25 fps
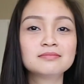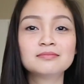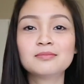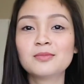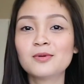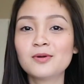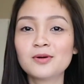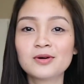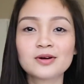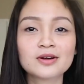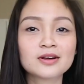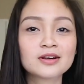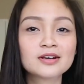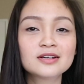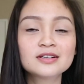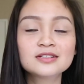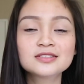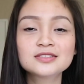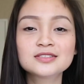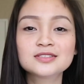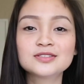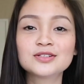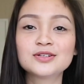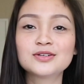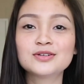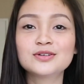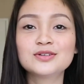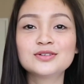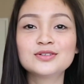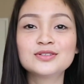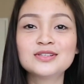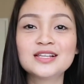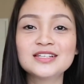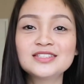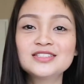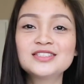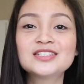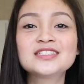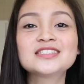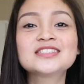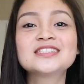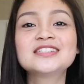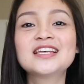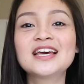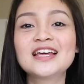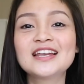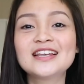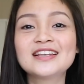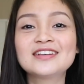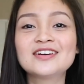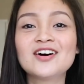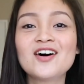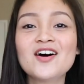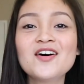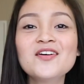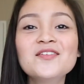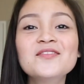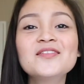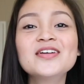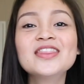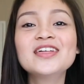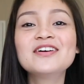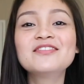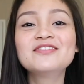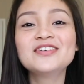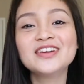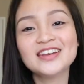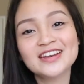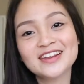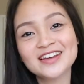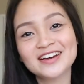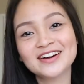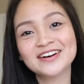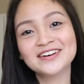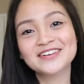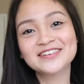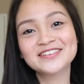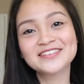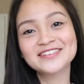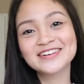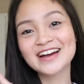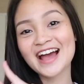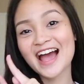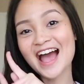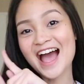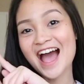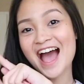more, so let's just get on with the video.